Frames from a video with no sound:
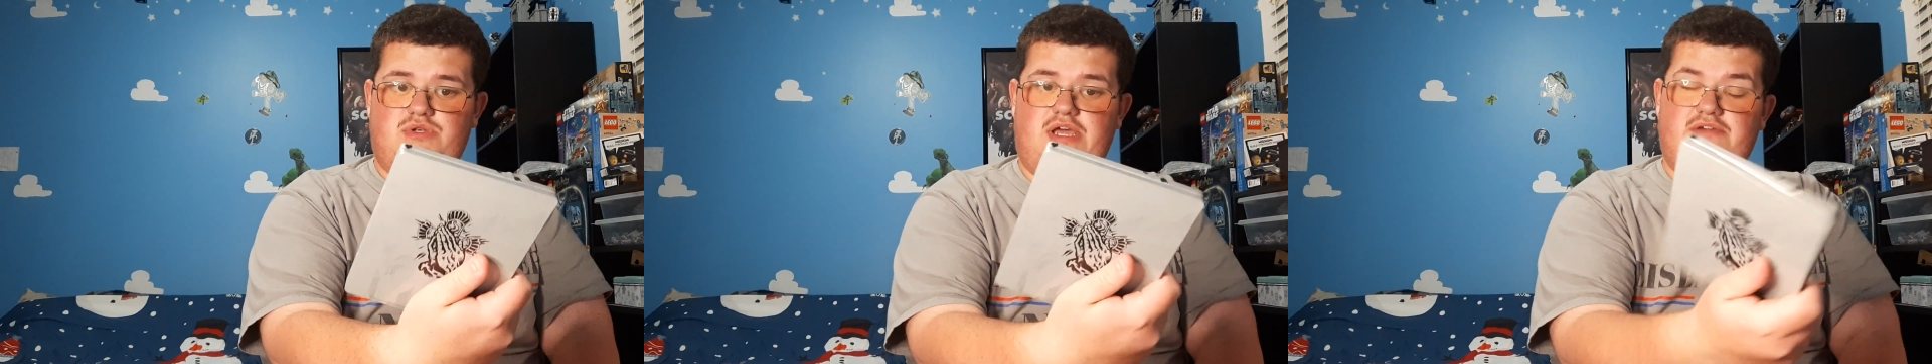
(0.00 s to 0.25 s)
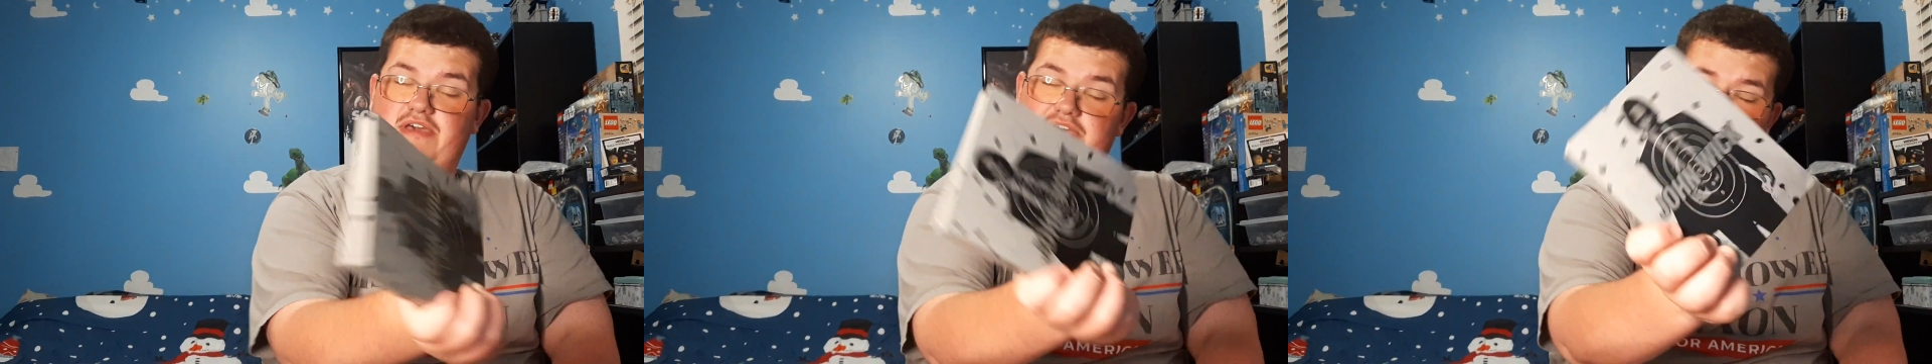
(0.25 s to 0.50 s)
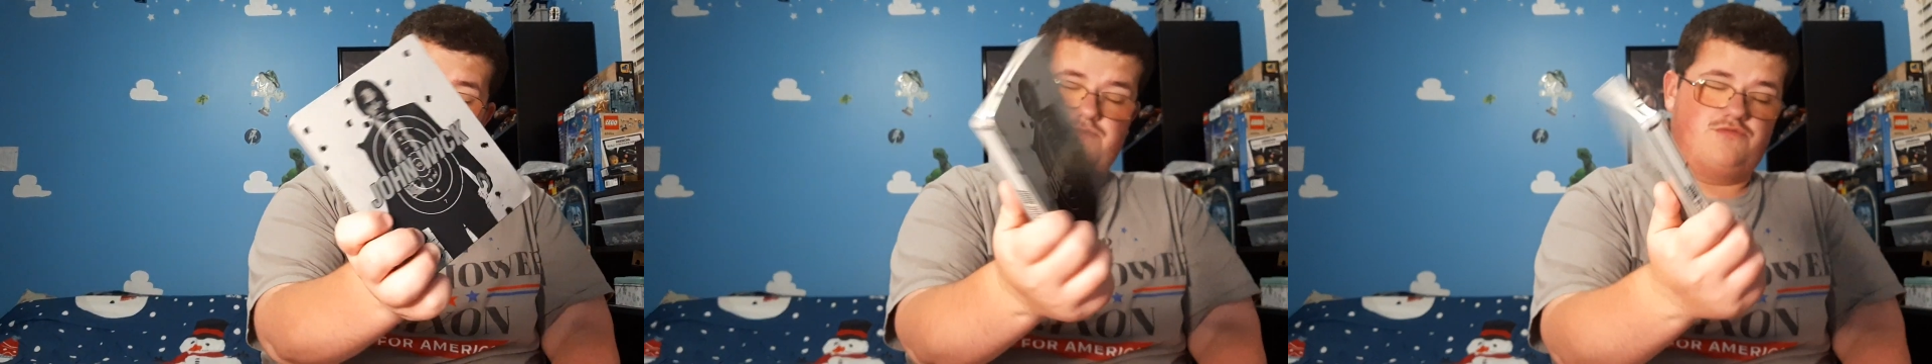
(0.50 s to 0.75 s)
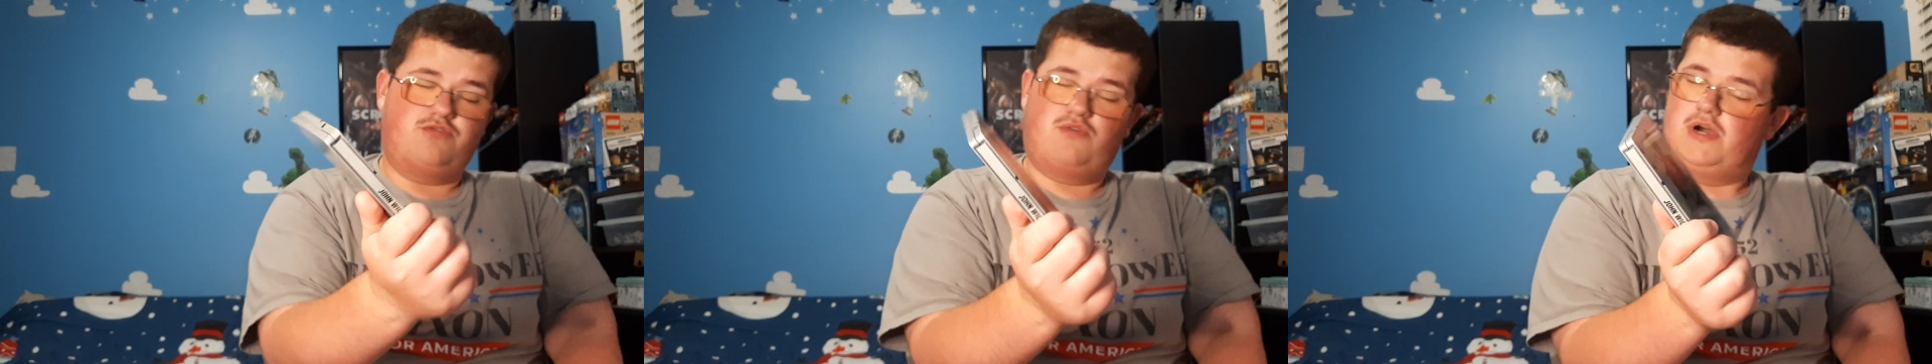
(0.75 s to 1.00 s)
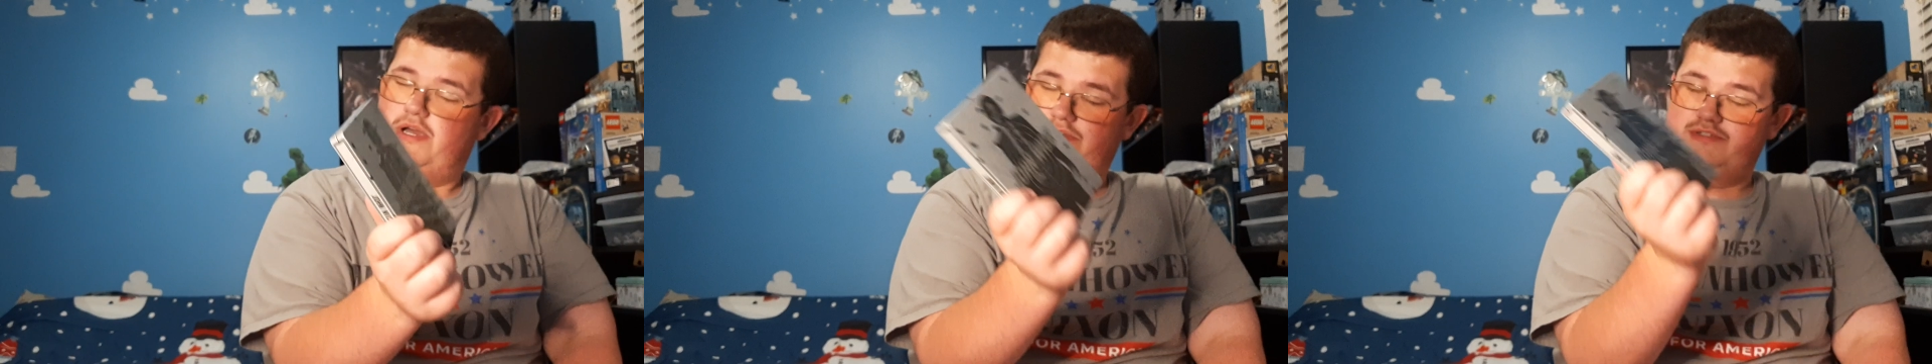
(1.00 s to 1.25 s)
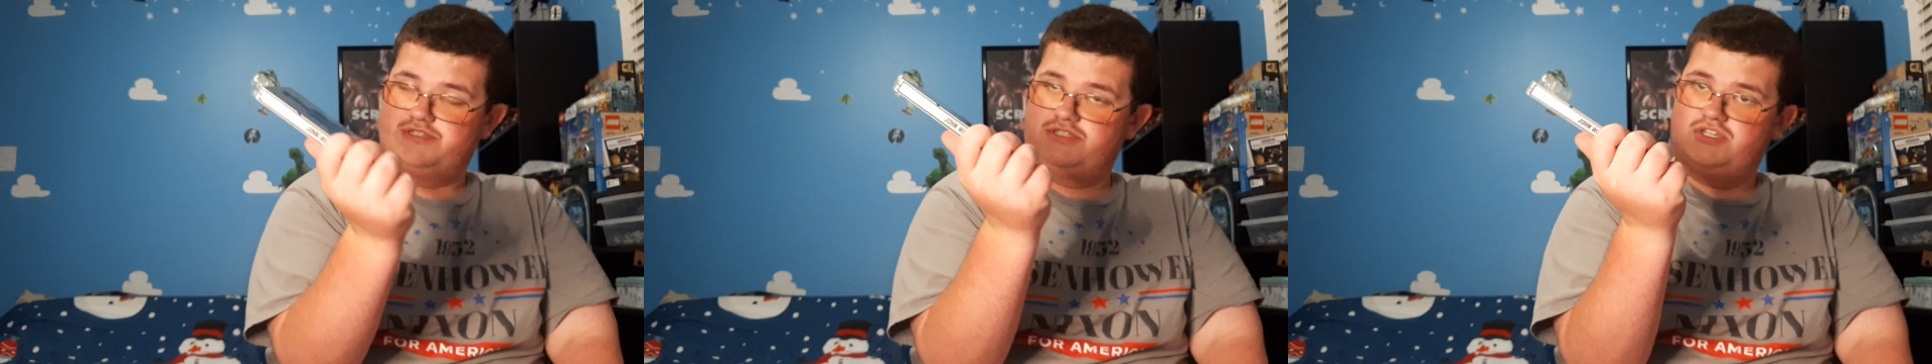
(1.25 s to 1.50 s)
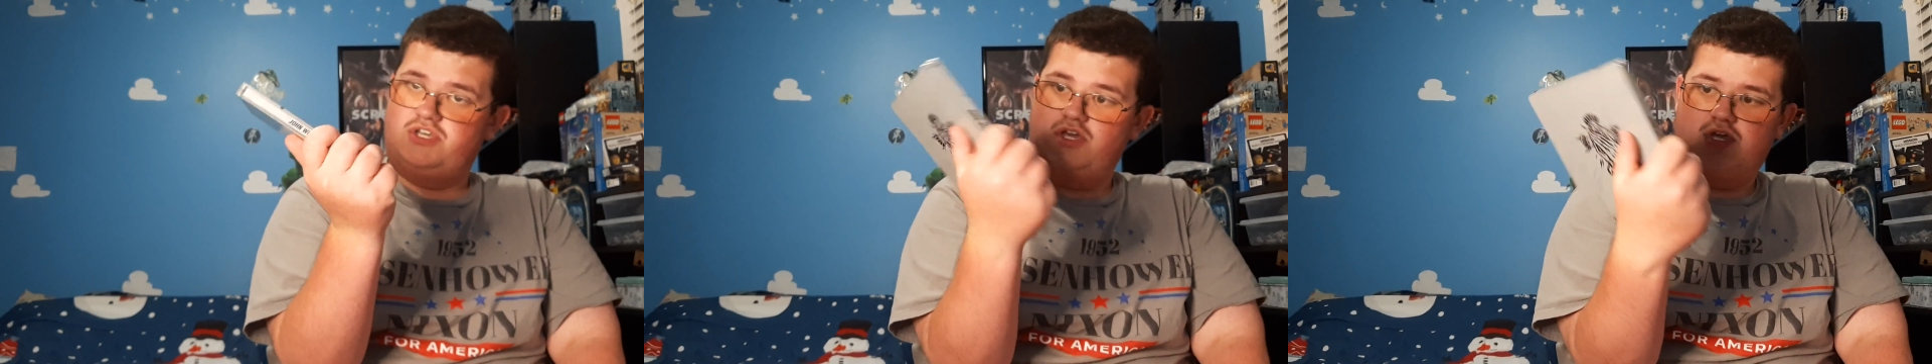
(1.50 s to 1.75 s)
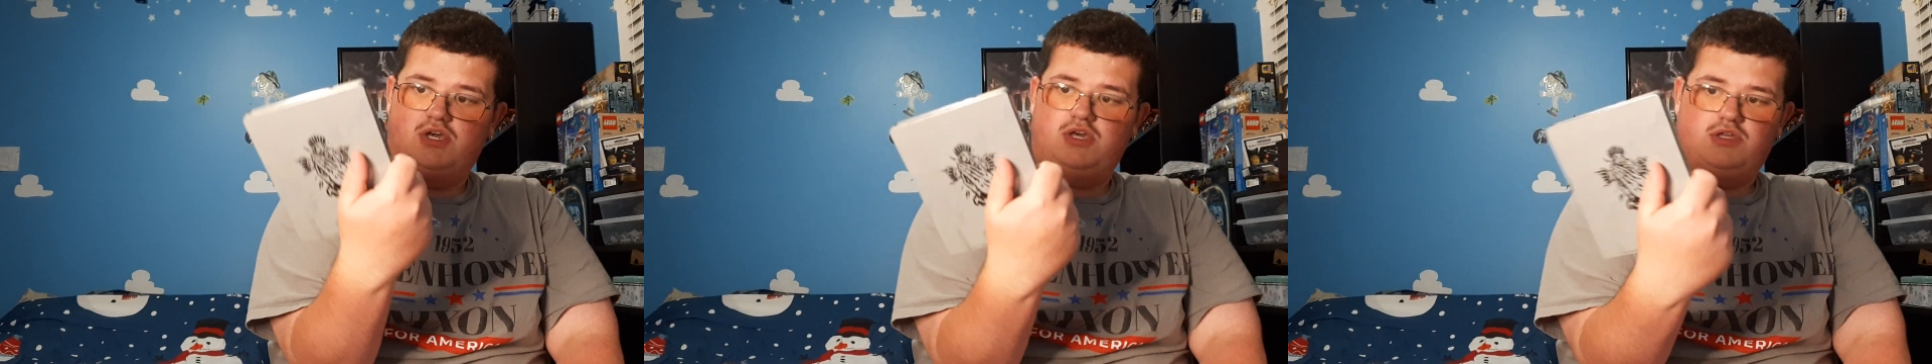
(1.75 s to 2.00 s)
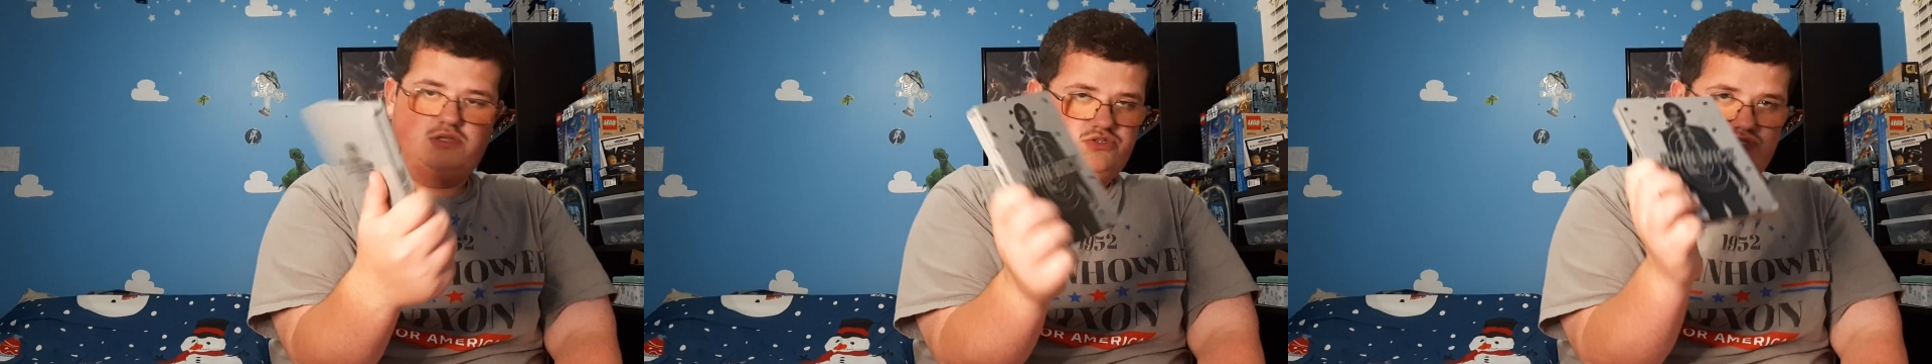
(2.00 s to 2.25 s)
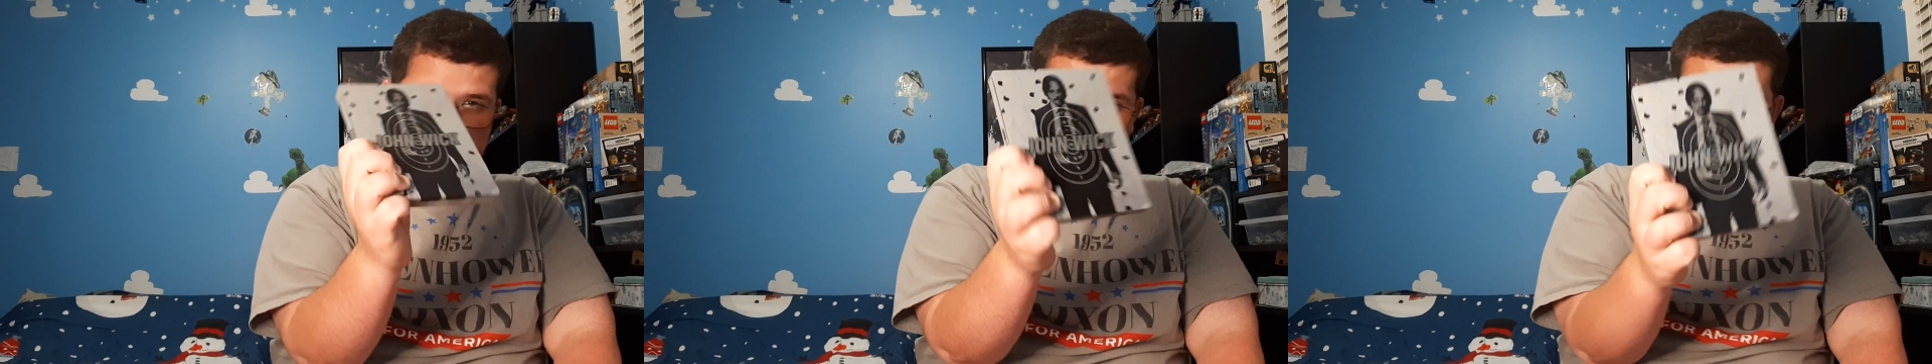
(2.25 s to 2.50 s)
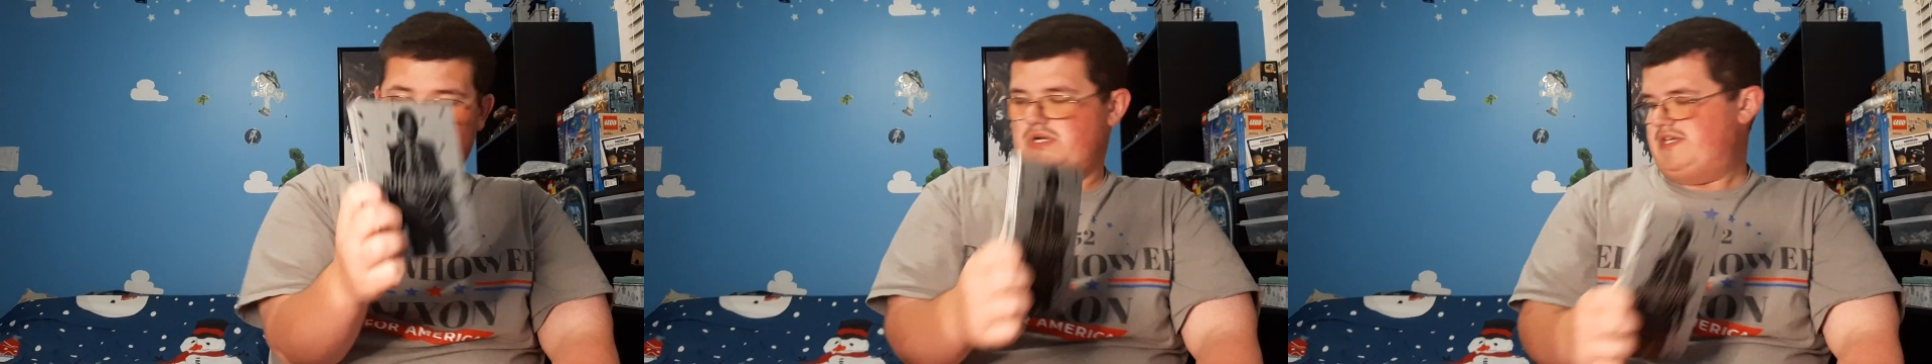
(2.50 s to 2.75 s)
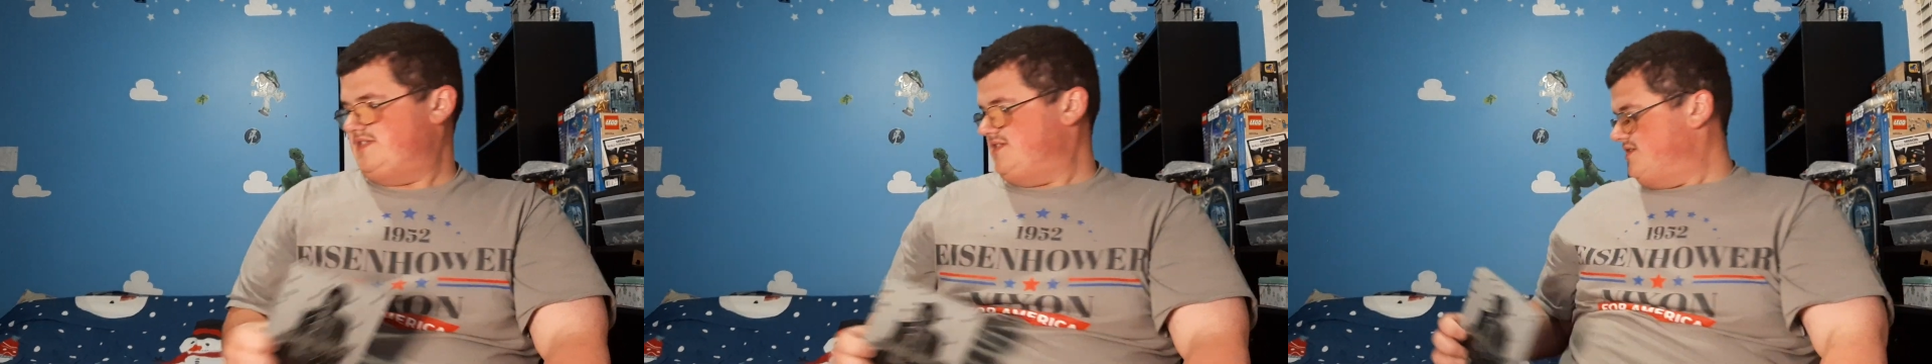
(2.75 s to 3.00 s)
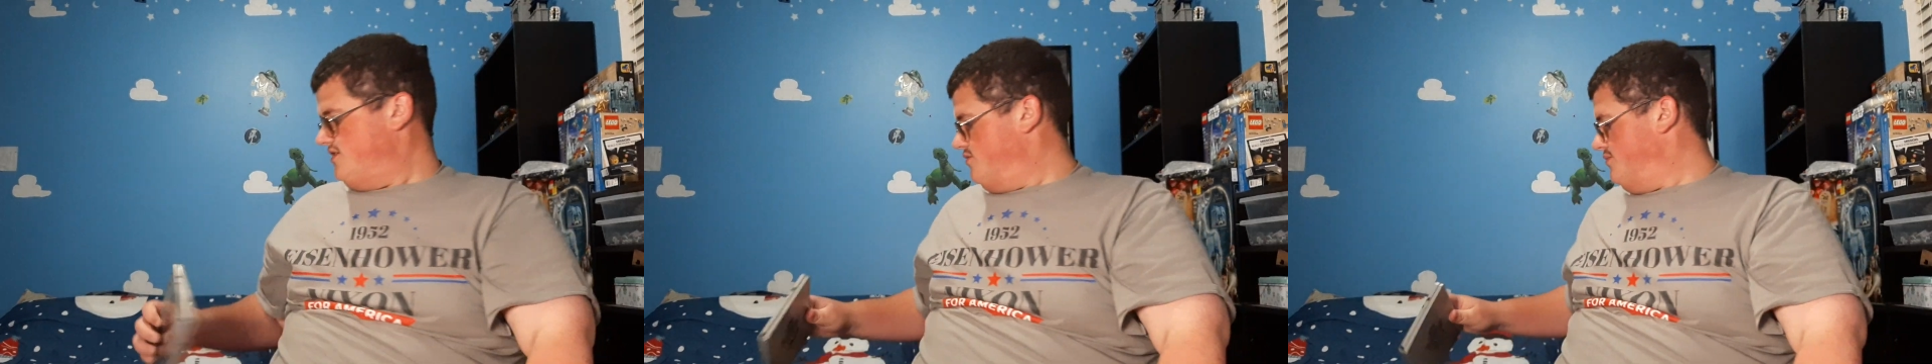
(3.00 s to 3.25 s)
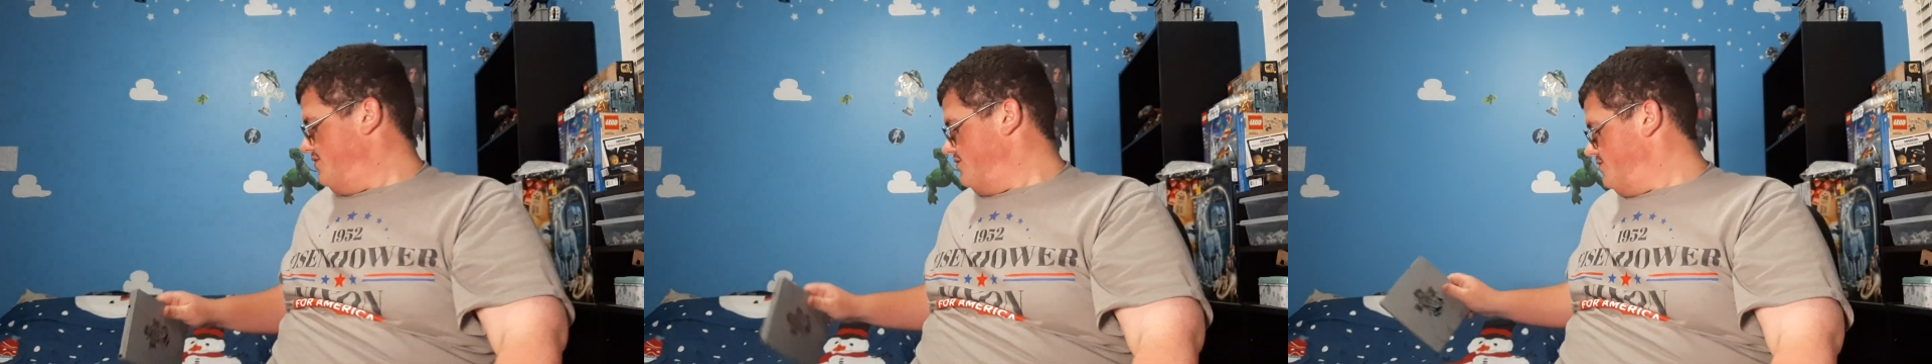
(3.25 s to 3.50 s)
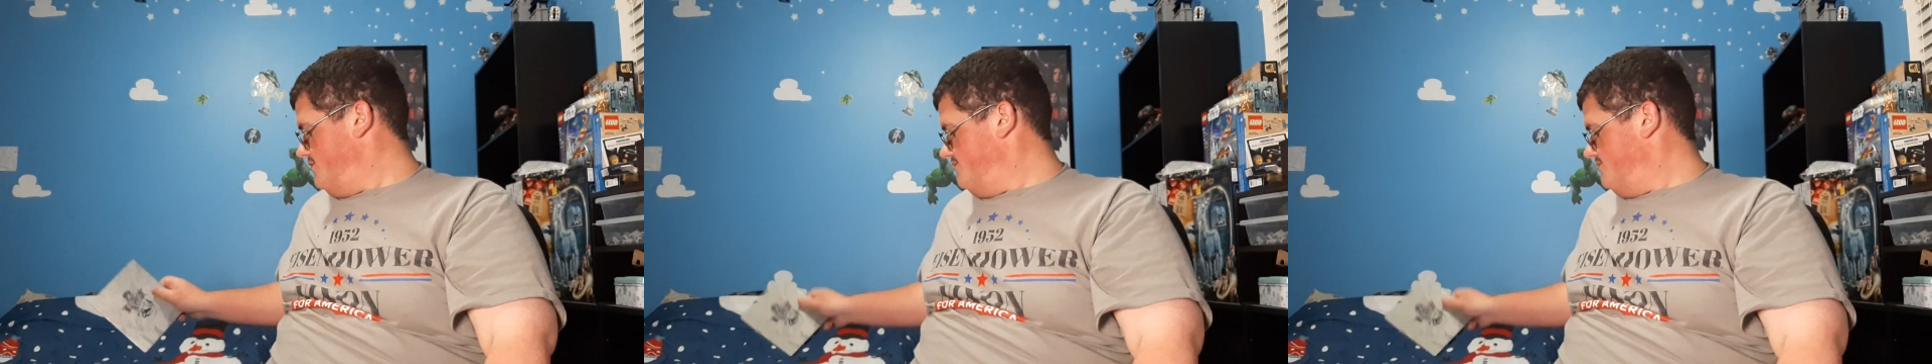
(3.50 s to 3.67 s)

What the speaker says: I've had this one for a while. It's just a great steelbook.